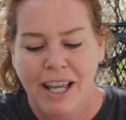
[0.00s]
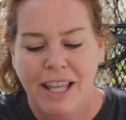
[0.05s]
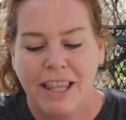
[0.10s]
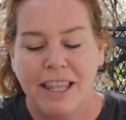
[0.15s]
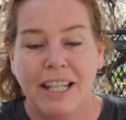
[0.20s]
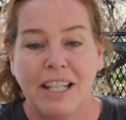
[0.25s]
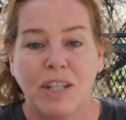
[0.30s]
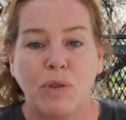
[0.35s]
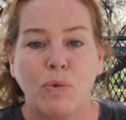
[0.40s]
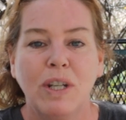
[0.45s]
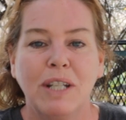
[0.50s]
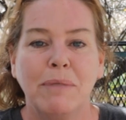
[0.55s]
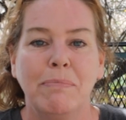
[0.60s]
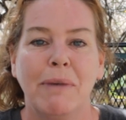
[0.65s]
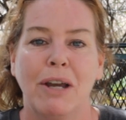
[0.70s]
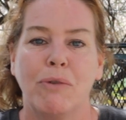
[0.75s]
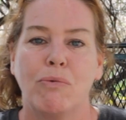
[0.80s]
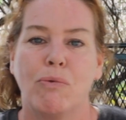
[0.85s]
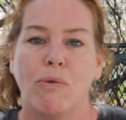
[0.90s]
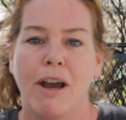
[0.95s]
this was
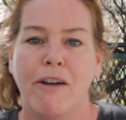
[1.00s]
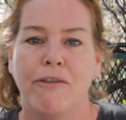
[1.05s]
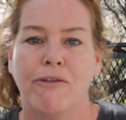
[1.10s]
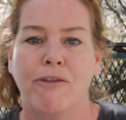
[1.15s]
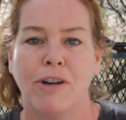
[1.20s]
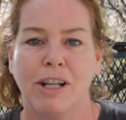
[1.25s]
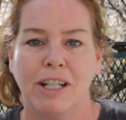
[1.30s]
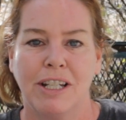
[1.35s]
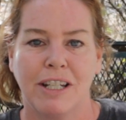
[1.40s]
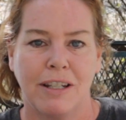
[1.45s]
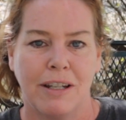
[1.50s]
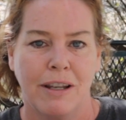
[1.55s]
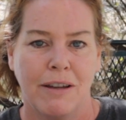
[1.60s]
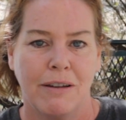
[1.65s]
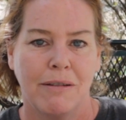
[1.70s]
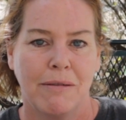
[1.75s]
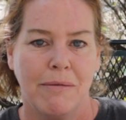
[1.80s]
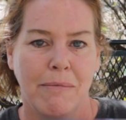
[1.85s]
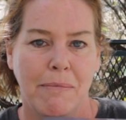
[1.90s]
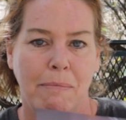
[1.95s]
my reference
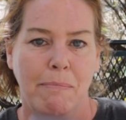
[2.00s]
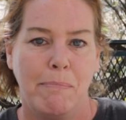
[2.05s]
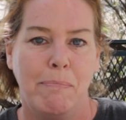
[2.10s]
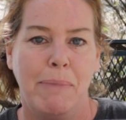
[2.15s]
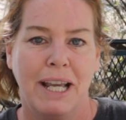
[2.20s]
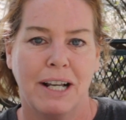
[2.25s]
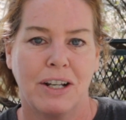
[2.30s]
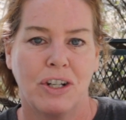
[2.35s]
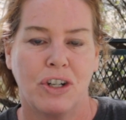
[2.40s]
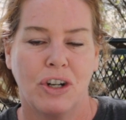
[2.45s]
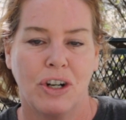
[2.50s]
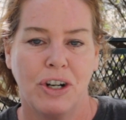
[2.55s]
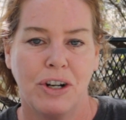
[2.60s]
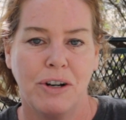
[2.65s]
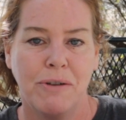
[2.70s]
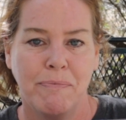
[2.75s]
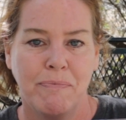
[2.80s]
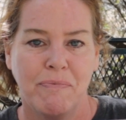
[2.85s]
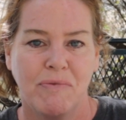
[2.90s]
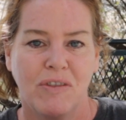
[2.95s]

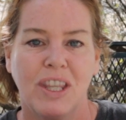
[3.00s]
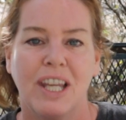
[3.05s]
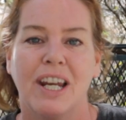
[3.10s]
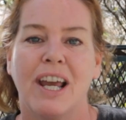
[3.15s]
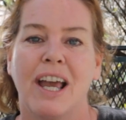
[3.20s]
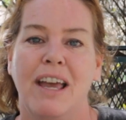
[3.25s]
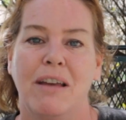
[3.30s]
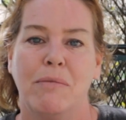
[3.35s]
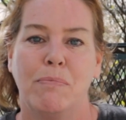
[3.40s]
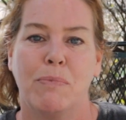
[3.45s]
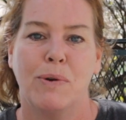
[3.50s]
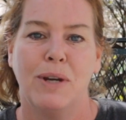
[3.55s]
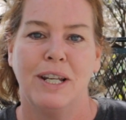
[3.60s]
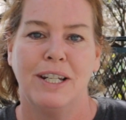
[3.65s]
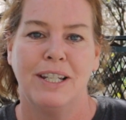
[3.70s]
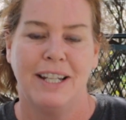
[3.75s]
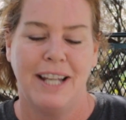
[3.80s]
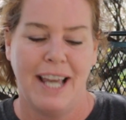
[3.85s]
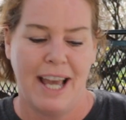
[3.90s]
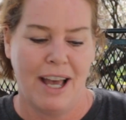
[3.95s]
picture that I had
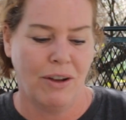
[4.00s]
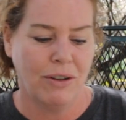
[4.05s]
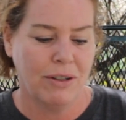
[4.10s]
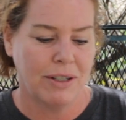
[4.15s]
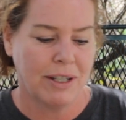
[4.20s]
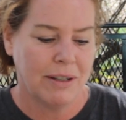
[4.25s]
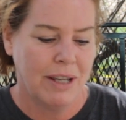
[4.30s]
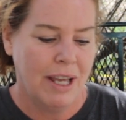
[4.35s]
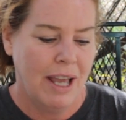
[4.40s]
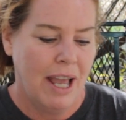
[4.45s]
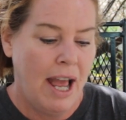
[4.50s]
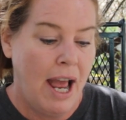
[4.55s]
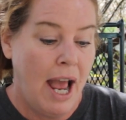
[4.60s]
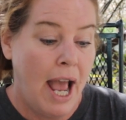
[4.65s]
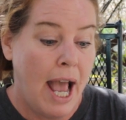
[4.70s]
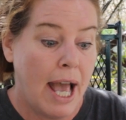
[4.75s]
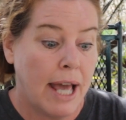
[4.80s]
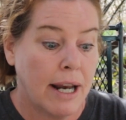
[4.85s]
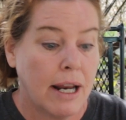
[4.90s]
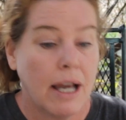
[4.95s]
printed out.
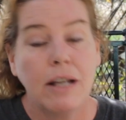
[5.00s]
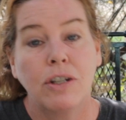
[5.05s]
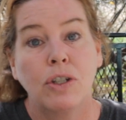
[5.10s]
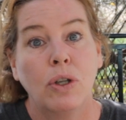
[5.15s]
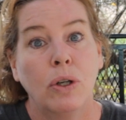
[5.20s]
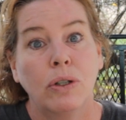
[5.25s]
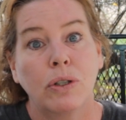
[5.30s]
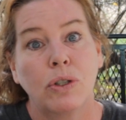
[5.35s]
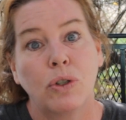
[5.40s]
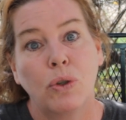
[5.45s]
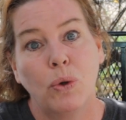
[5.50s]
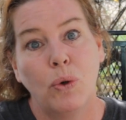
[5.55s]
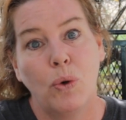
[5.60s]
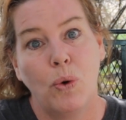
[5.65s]
And I took to